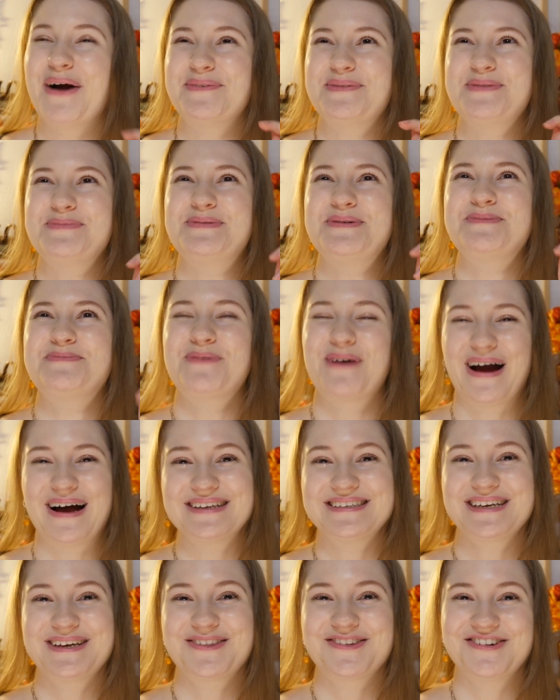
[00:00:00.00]
I remember
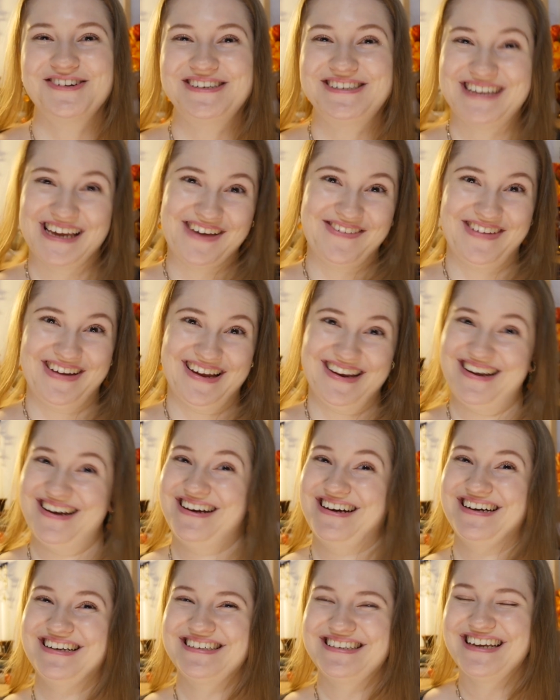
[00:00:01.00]
browsing through
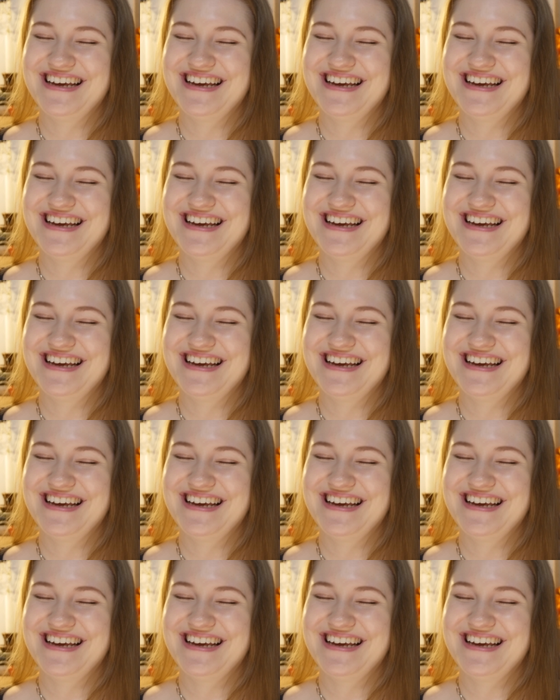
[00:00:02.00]
DeviantArt.